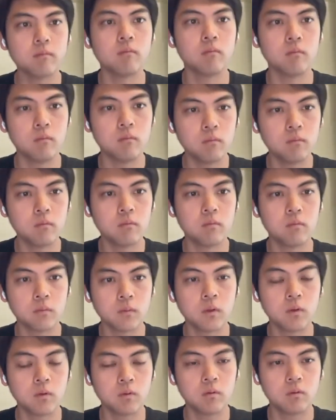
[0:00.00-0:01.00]

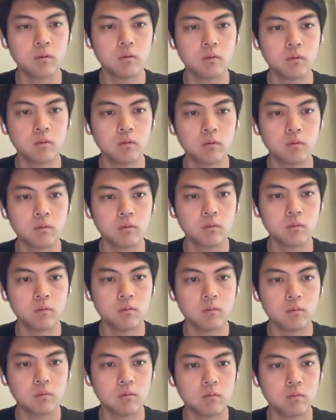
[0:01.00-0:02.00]

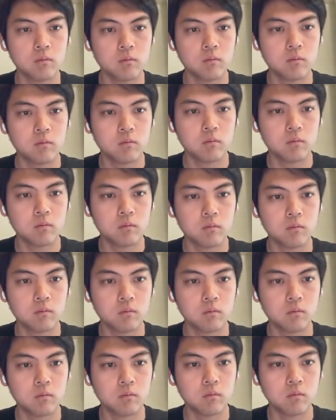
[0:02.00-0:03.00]

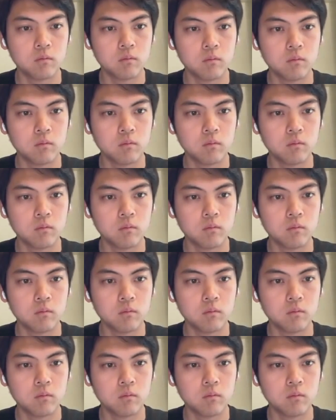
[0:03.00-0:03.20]
[no speech]